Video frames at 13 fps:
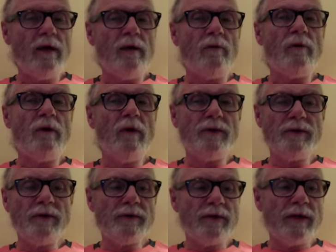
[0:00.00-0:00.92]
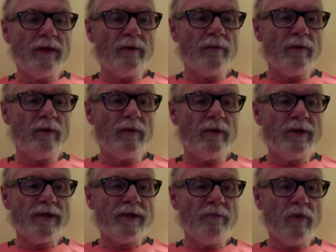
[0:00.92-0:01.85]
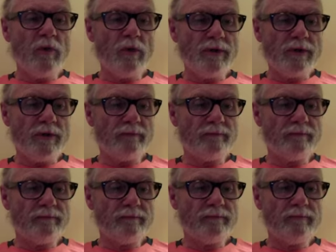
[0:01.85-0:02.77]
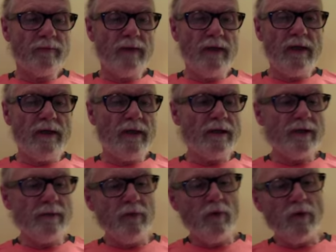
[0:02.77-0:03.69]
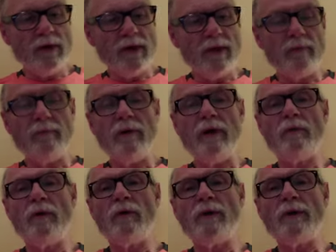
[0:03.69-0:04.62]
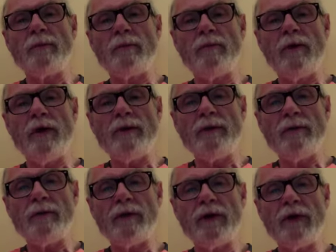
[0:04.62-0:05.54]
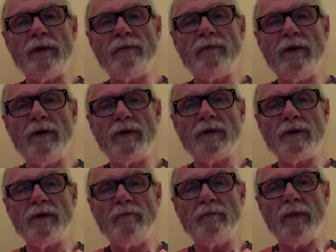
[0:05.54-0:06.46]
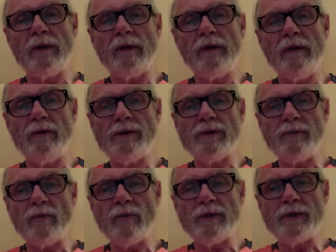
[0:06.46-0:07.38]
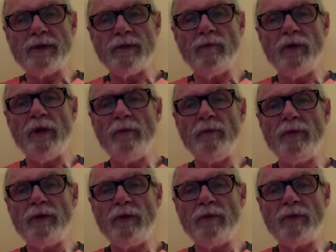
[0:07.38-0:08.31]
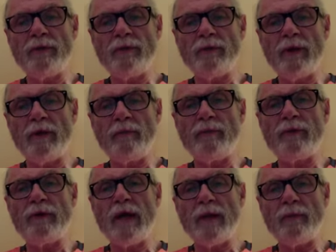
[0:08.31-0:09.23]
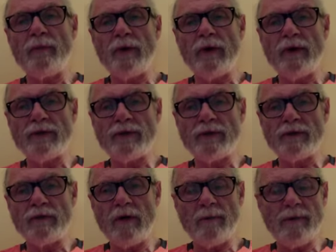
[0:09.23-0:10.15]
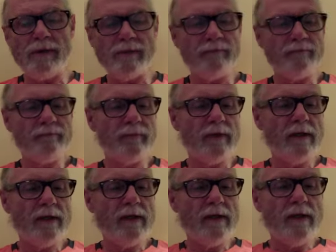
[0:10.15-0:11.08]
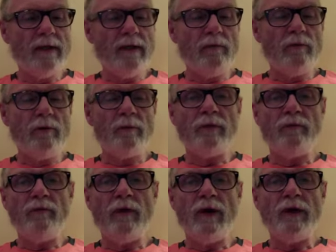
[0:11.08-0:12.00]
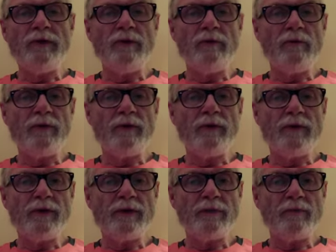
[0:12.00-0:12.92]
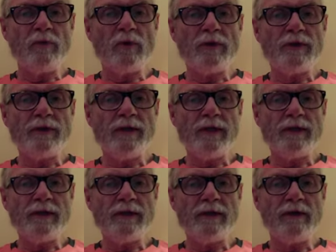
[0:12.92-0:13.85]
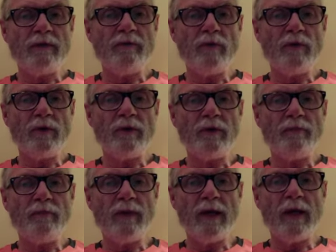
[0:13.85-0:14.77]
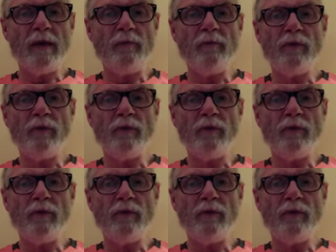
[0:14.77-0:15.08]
We also say that we're going to support you. Now, support can mean we're going to provide you with the kind of long-term mental health supports that will help you deal with pre-apprehension traumas. We'll provide you with supports necessary for you to make up for